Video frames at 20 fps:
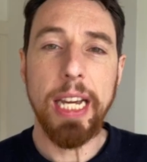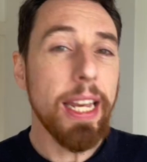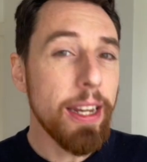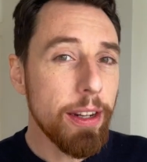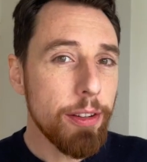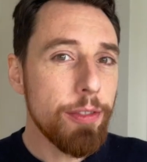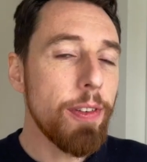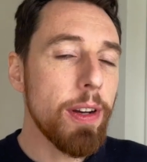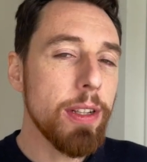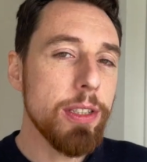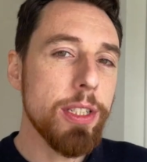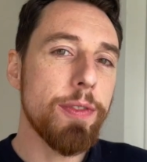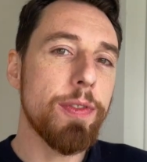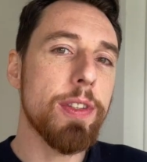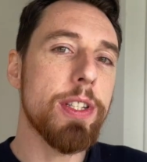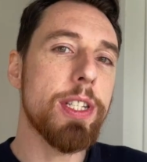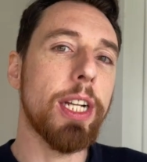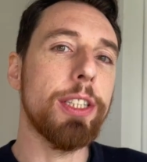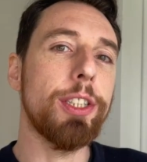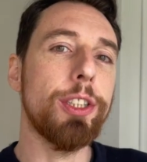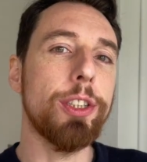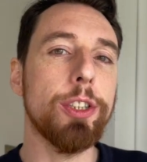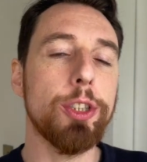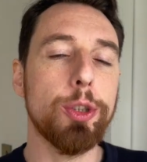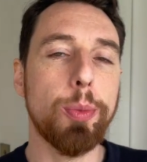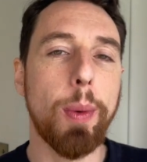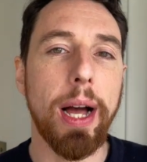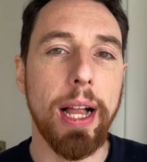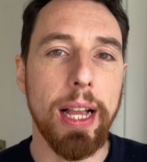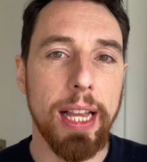In advance of the session as
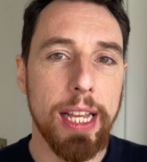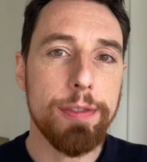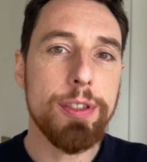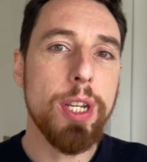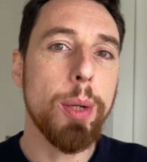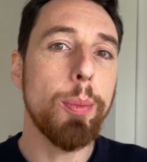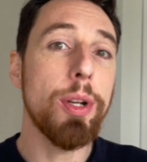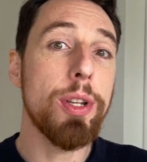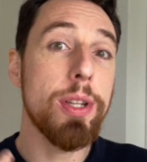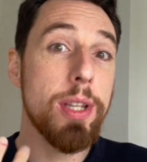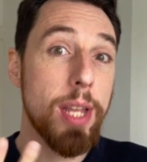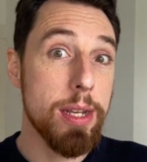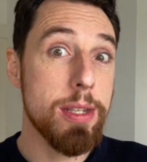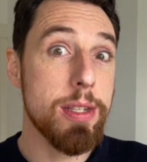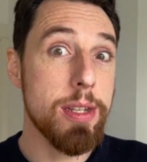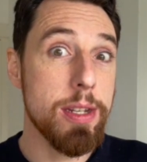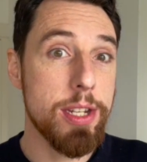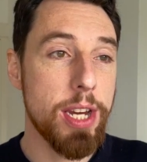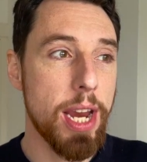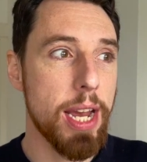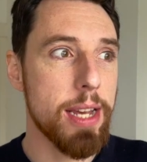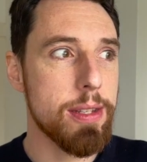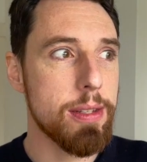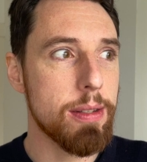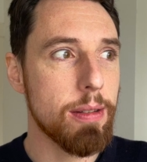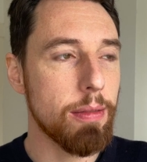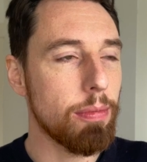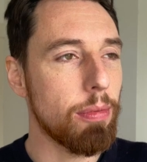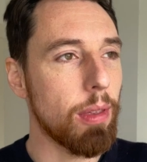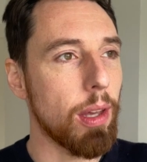well, if someone does
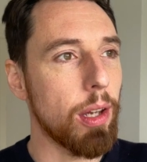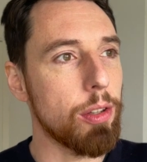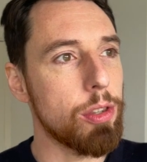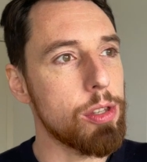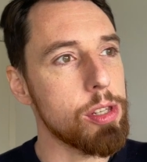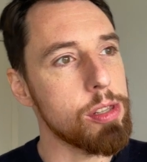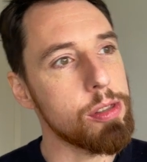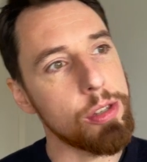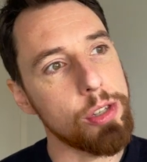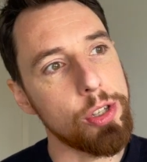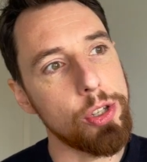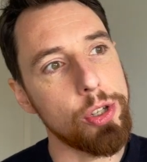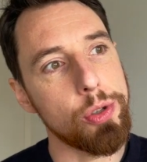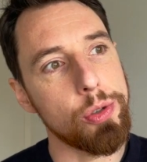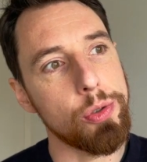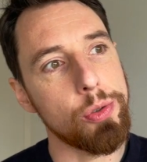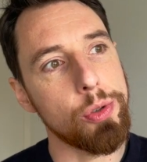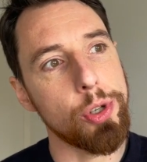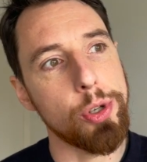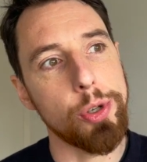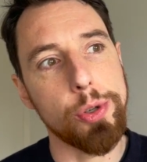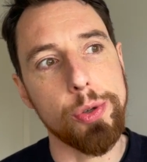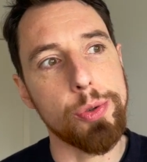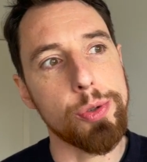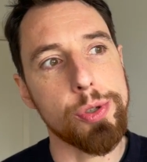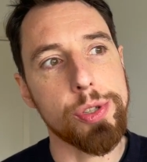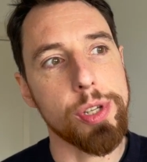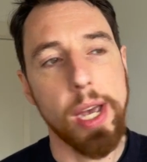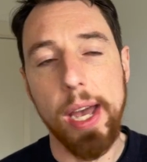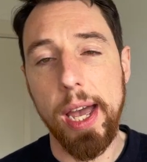suggest that you
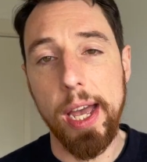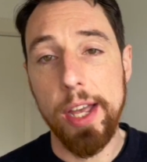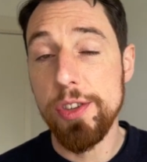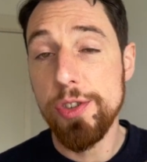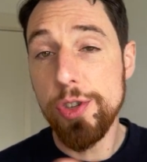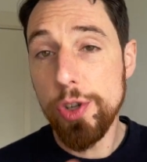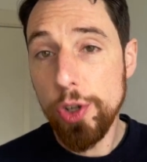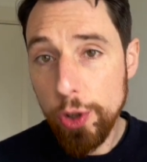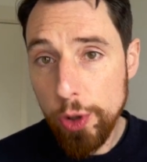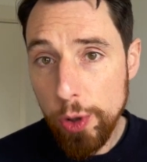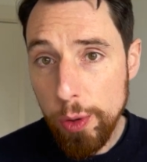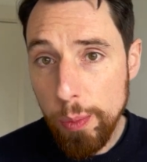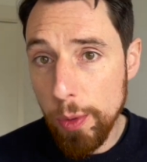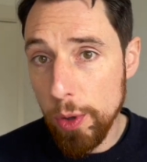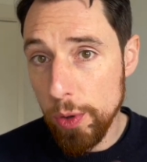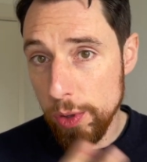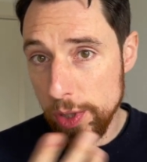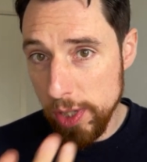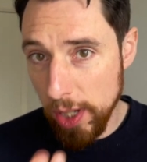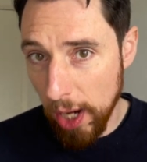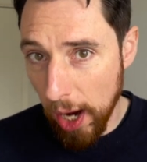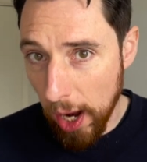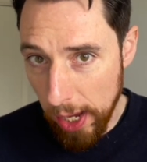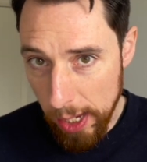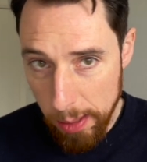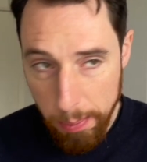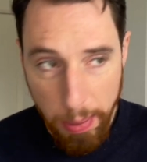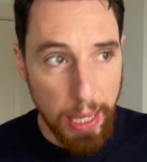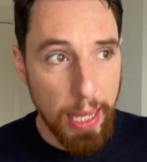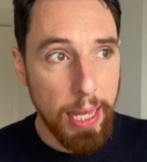use Zoom or
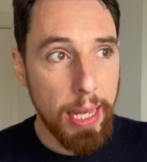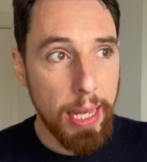Skype,